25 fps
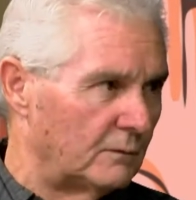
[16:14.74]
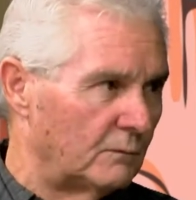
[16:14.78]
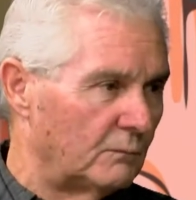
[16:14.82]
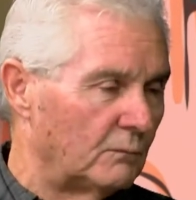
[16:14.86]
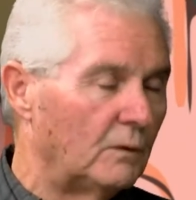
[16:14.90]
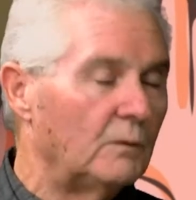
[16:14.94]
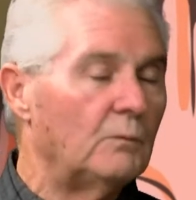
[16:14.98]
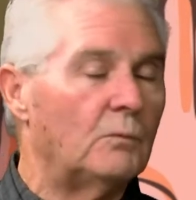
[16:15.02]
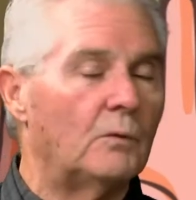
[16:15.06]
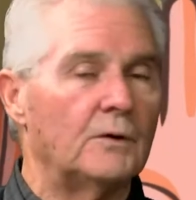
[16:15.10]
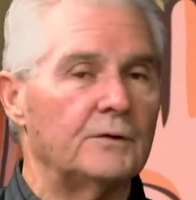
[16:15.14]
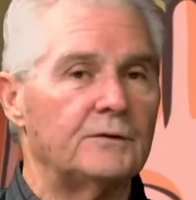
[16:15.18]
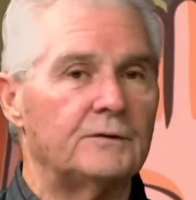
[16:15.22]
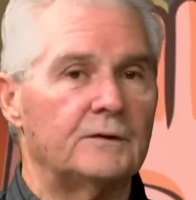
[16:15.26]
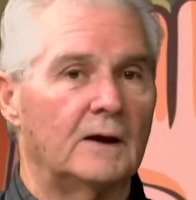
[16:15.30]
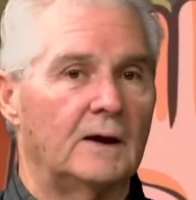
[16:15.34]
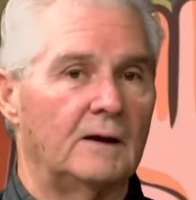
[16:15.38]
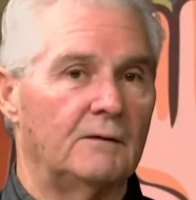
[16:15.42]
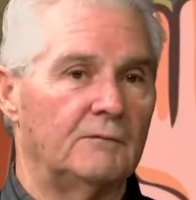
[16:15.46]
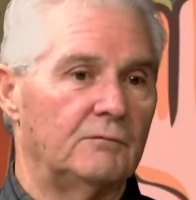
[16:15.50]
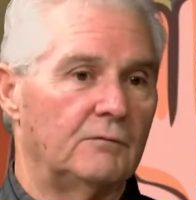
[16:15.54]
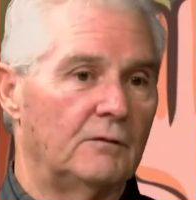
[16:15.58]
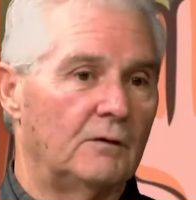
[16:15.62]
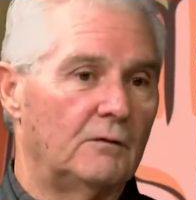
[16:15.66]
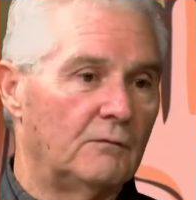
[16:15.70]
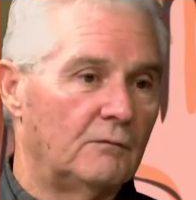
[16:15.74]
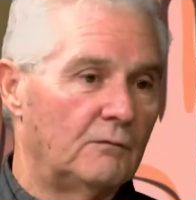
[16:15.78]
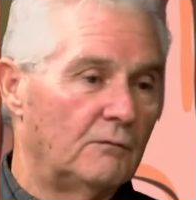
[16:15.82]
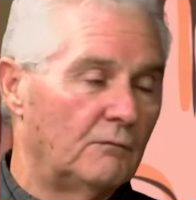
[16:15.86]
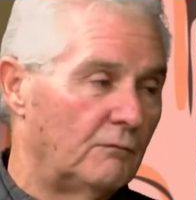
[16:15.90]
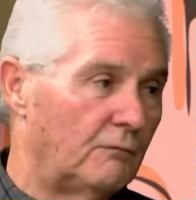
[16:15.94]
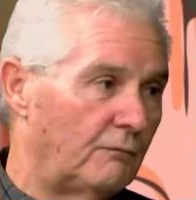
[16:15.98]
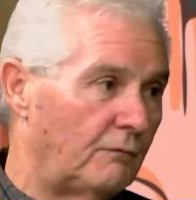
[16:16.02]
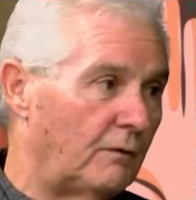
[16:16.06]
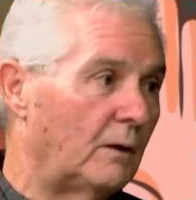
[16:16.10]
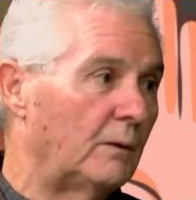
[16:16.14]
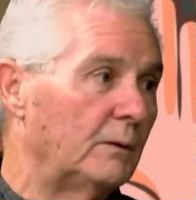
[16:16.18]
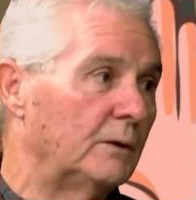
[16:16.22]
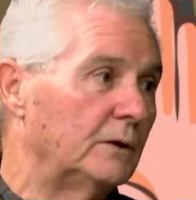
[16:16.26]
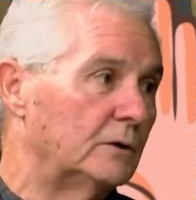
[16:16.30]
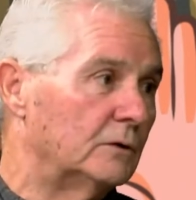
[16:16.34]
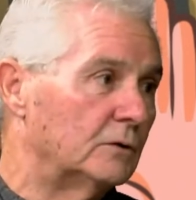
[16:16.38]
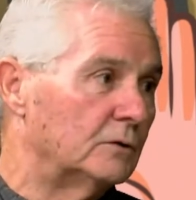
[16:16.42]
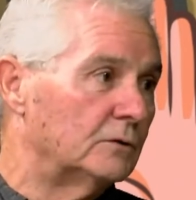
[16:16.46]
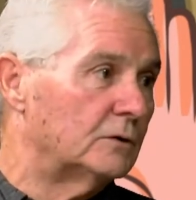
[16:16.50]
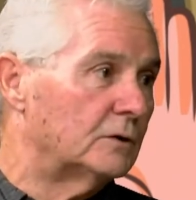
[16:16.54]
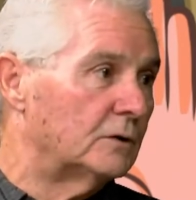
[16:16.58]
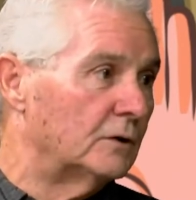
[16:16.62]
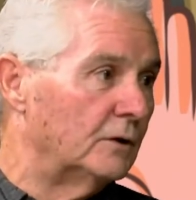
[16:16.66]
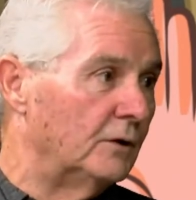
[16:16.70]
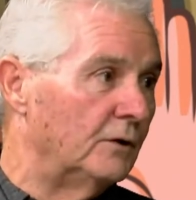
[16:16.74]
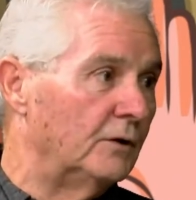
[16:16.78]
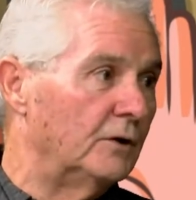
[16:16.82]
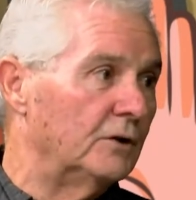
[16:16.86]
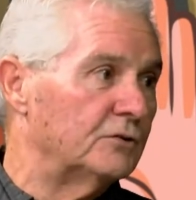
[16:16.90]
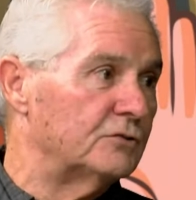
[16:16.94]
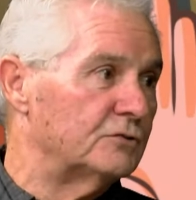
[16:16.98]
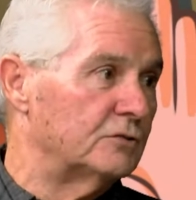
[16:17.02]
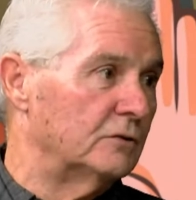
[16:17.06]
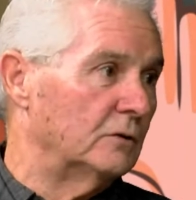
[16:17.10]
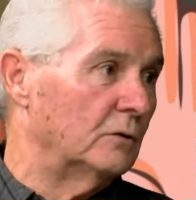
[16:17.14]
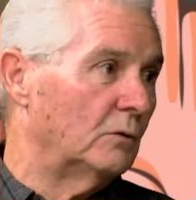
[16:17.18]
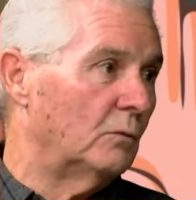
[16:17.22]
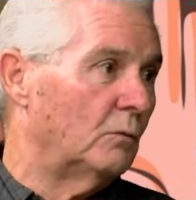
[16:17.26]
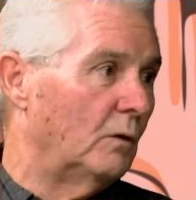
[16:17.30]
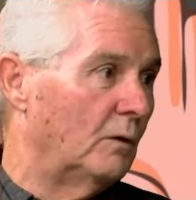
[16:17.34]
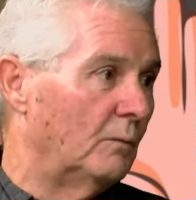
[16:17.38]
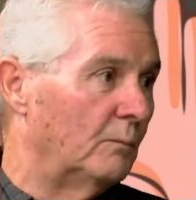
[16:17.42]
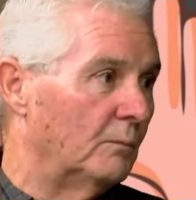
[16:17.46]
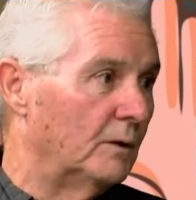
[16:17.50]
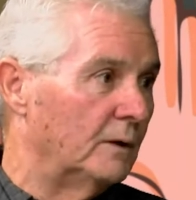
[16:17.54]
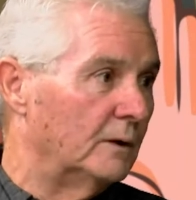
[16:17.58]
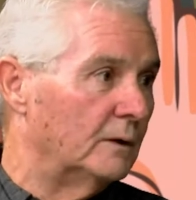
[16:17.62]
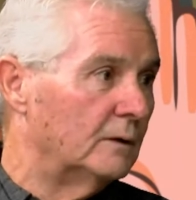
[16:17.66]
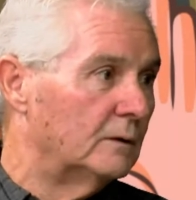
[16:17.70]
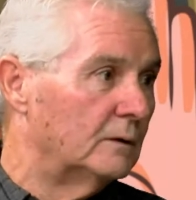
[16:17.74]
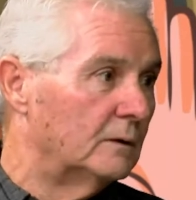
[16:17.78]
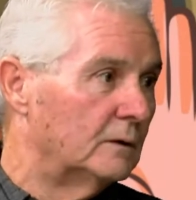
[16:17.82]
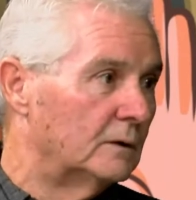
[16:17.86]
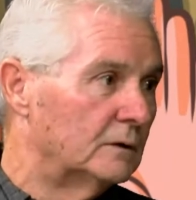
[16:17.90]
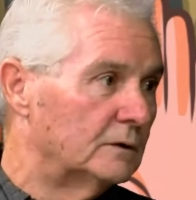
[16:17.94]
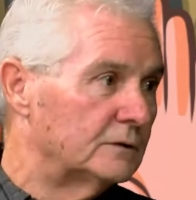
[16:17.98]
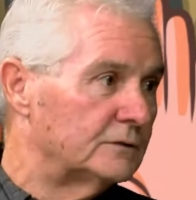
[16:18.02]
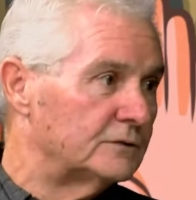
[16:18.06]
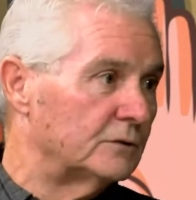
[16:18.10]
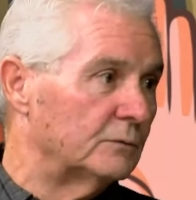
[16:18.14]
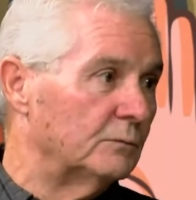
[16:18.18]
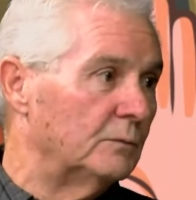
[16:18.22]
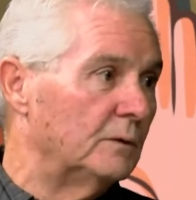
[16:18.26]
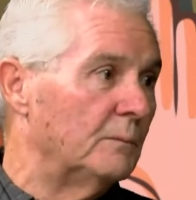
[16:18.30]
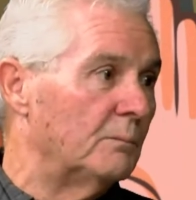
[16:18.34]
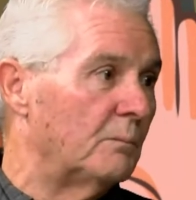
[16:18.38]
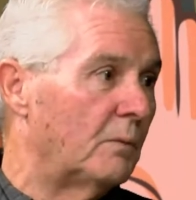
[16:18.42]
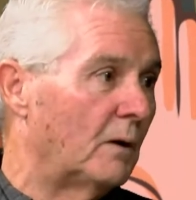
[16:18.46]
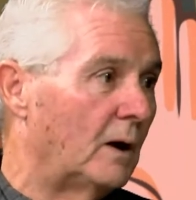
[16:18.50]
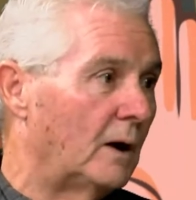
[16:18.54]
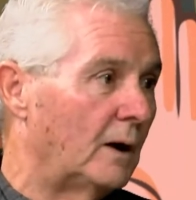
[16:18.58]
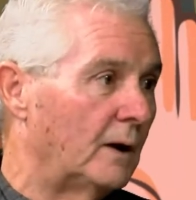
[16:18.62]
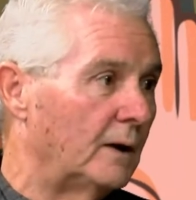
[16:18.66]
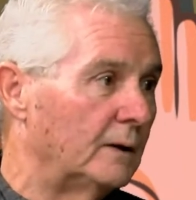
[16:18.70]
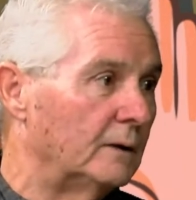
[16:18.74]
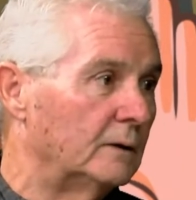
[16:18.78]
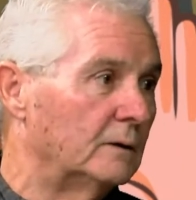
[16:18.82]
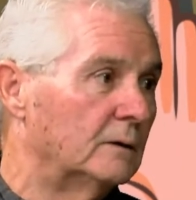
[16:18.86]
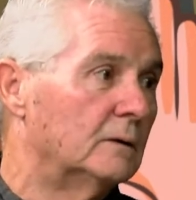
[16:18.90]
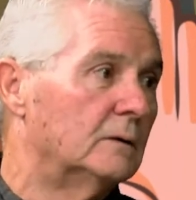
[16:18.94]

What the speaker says: we want to have very good condition equipment. So we buy